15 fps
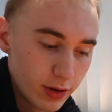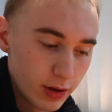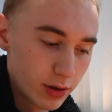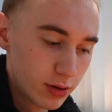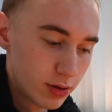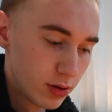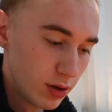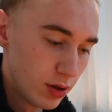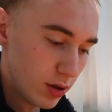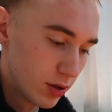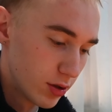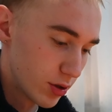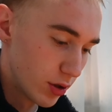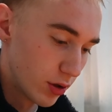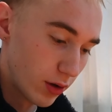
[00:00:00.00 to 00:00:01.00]
here.
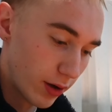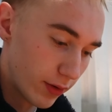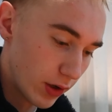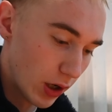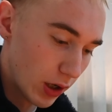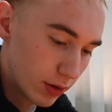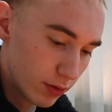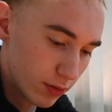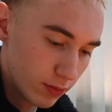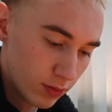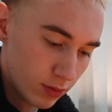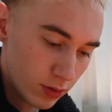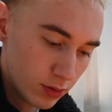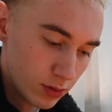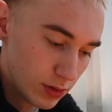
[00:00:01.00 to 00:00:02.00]
So I've got
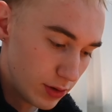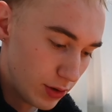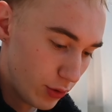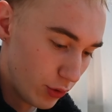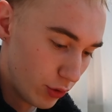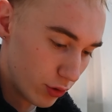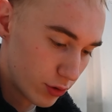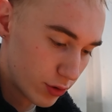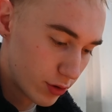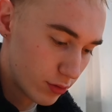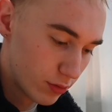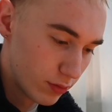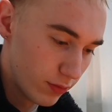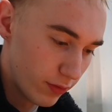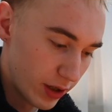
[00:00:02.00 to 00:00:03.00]
noodles,
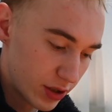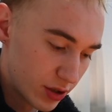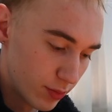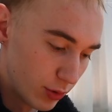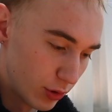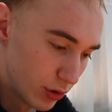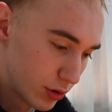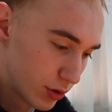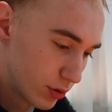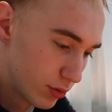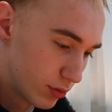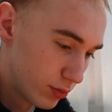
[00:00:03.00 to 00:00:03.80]
vegetables,